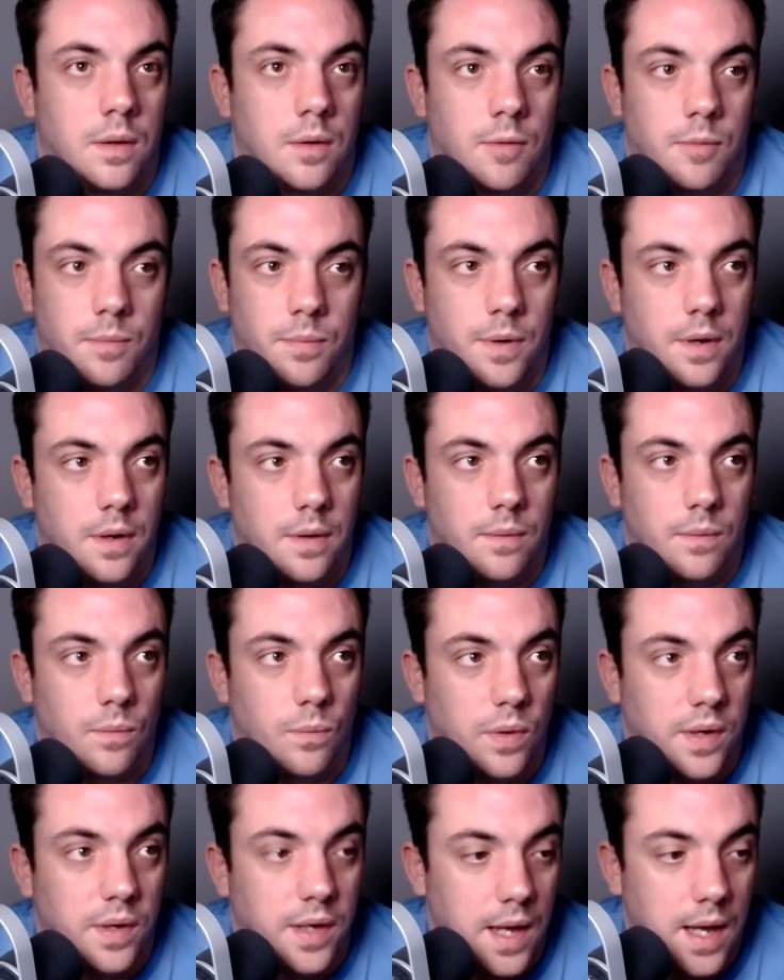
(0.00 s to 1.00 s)
but
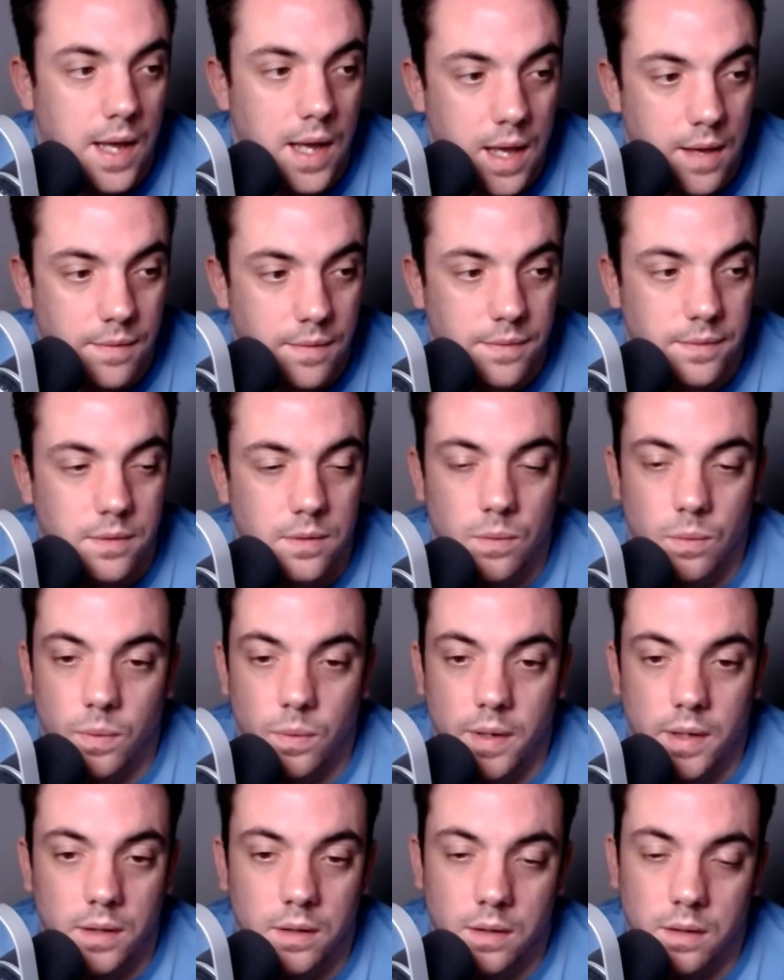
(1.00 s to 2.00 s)
we have to
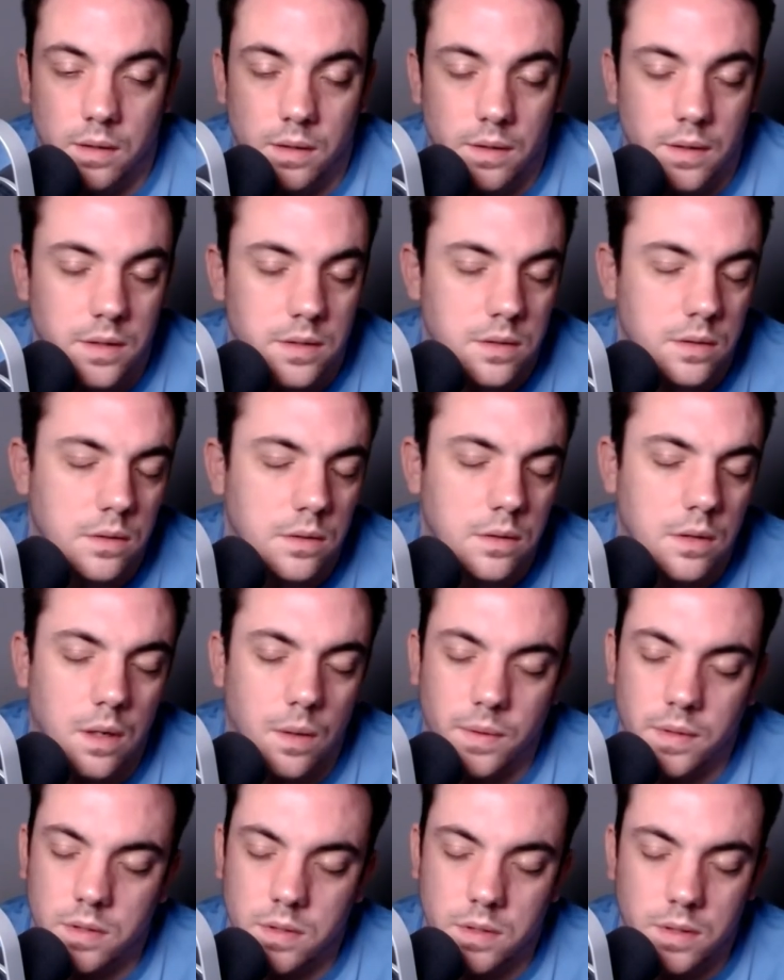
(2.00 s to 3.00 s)
win. There's
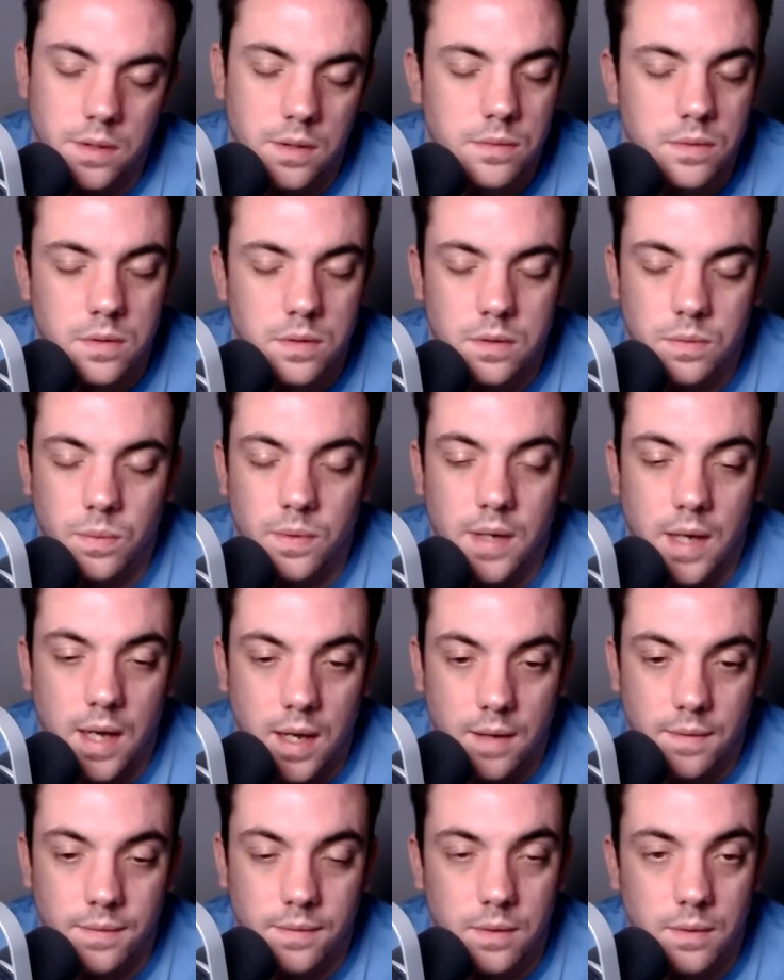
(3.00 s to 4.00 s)
no excuses. We
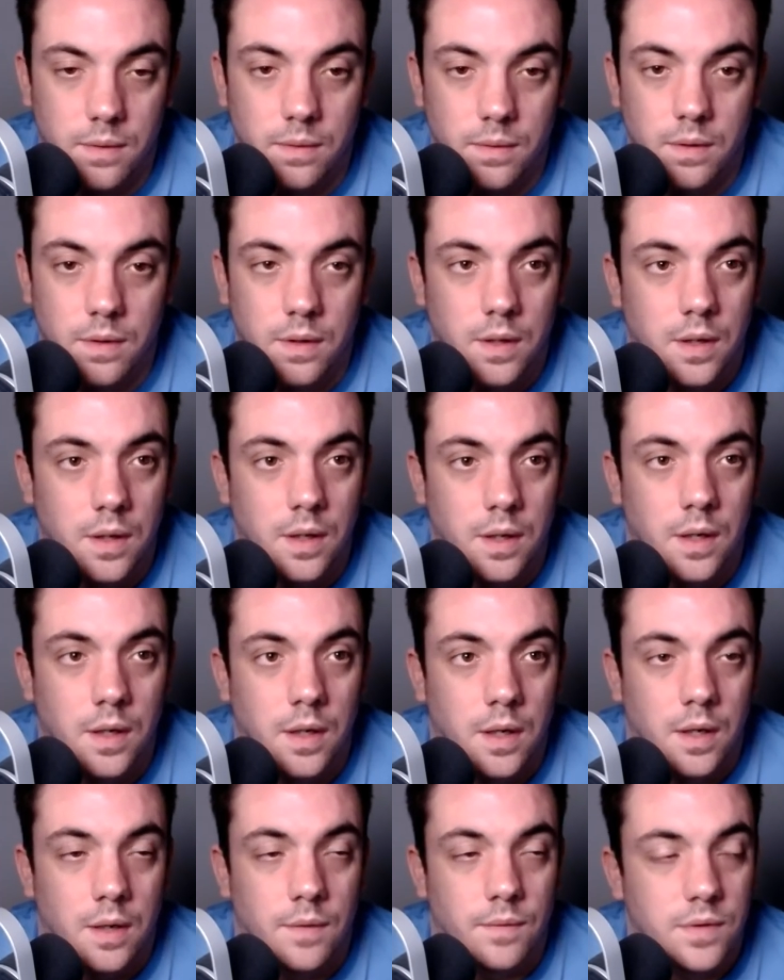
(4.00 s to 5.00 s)
have to.
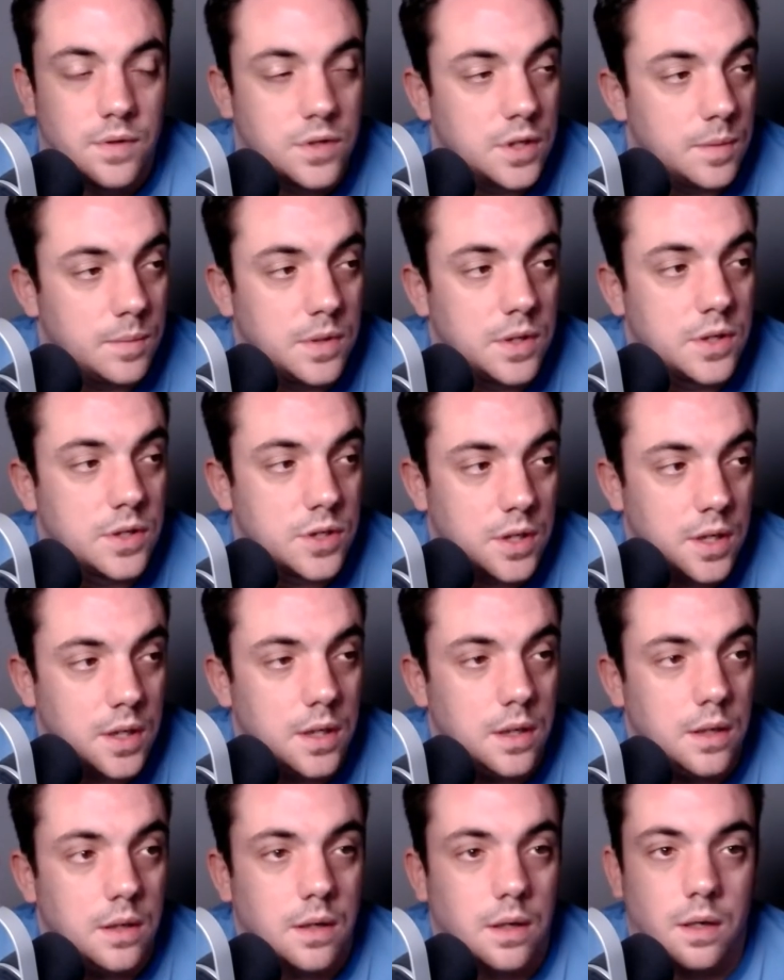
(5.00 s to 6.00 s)
With Jimmy
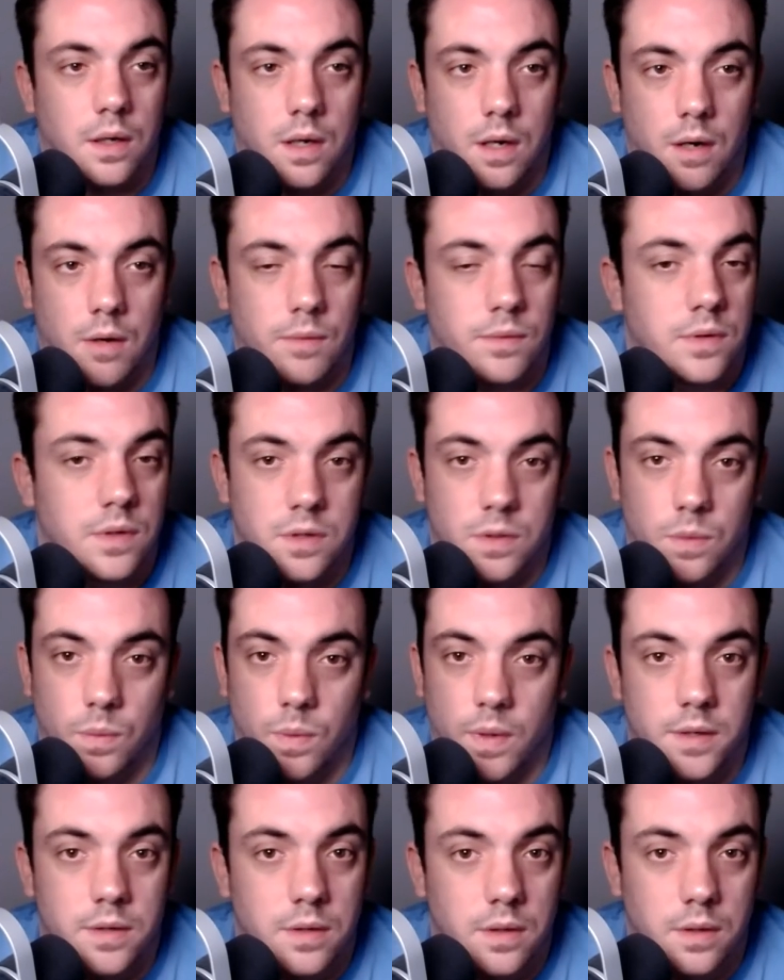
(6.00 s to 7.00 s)
G and Carl's
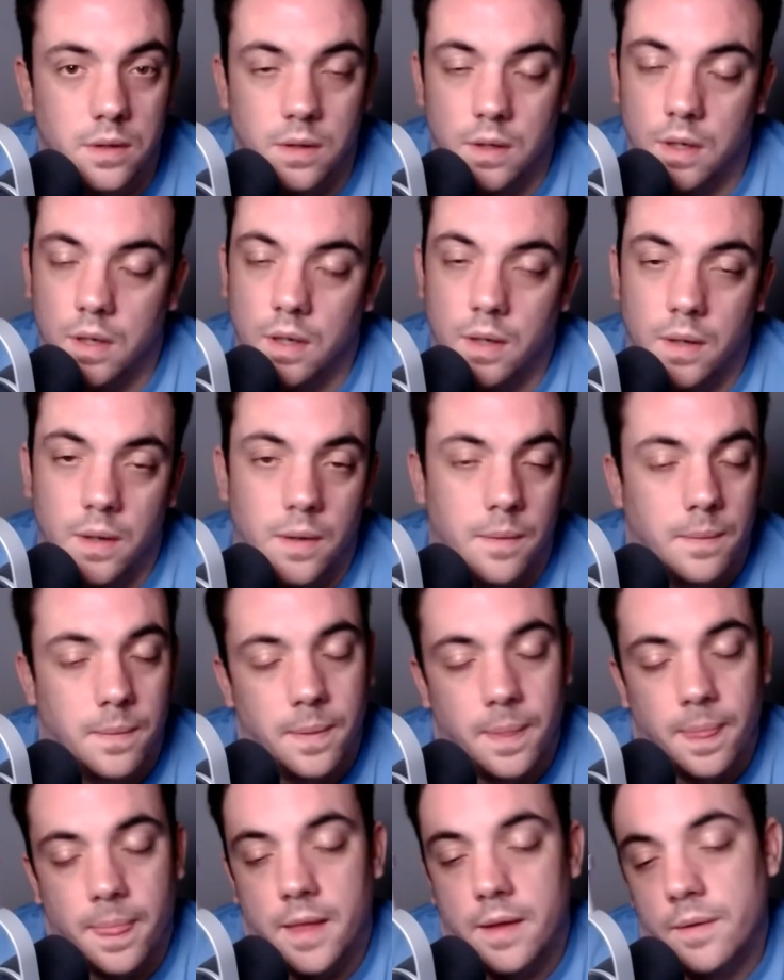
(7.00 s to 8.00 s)
situation,
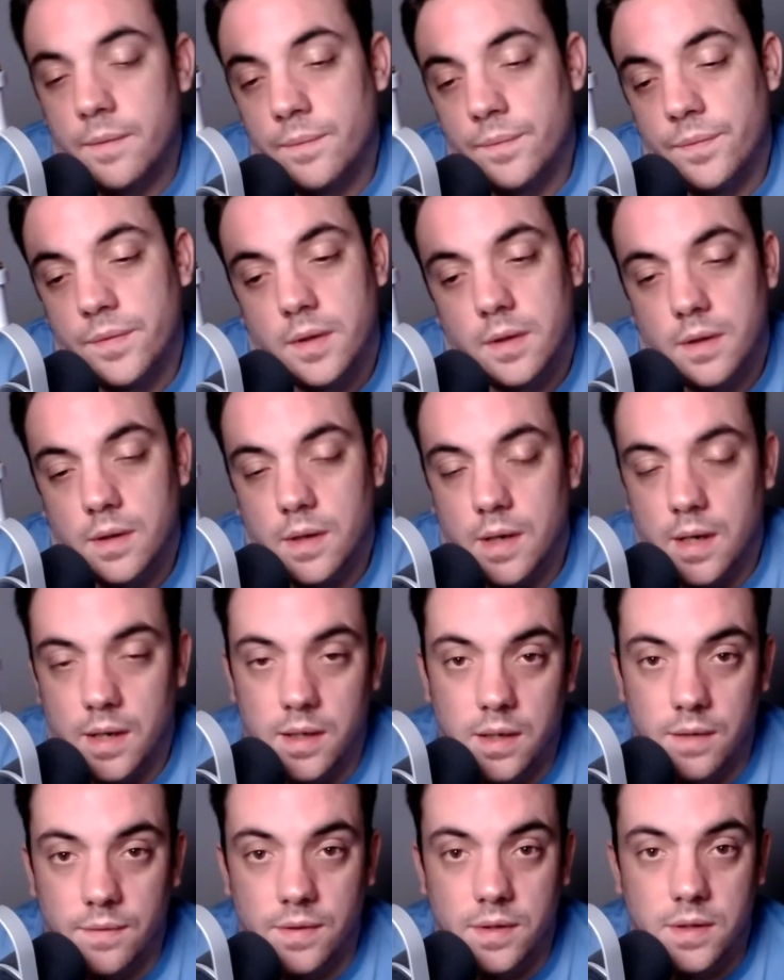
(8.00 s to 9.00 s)
at
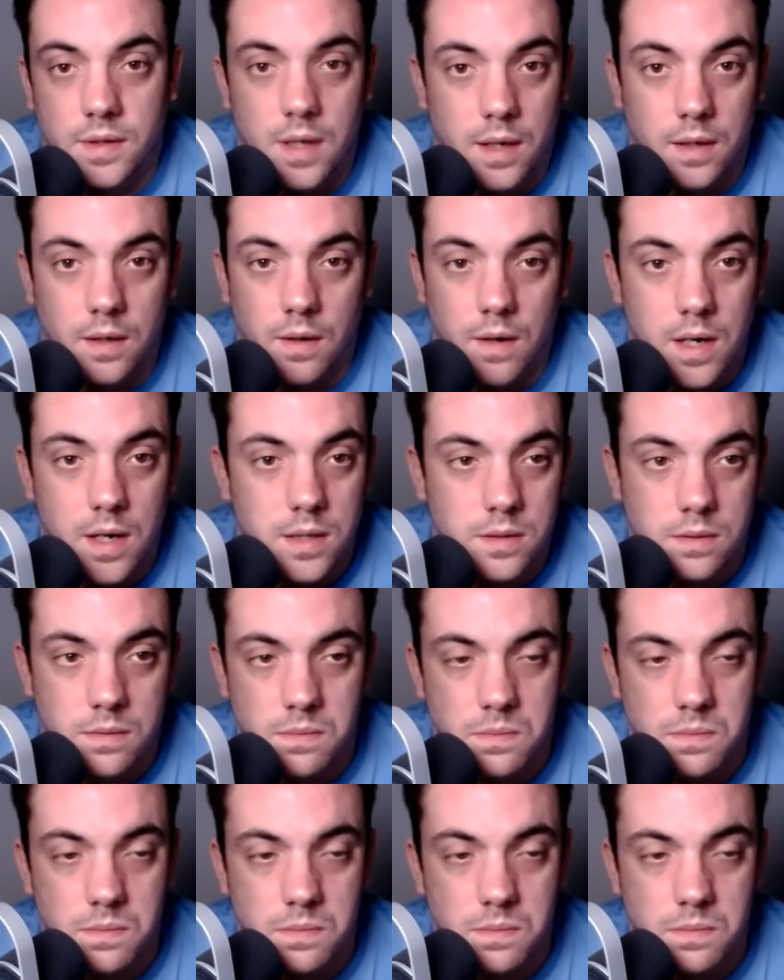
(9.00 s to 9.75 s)
the end of the day, guys,